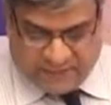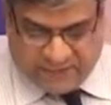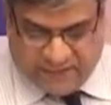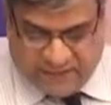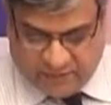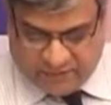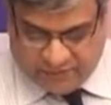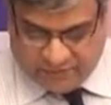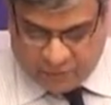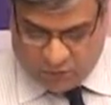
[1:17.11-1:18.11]

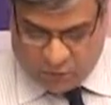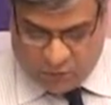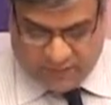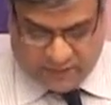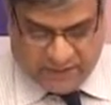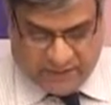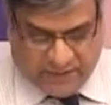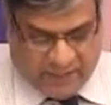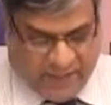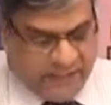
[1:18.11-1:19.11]
sustainability for a good and
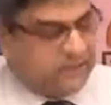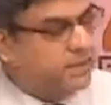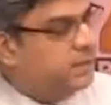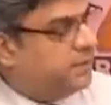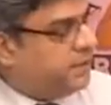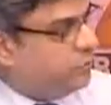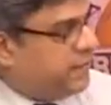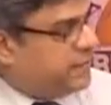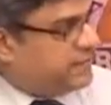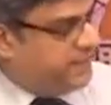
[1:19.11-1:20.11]
greener planet that you can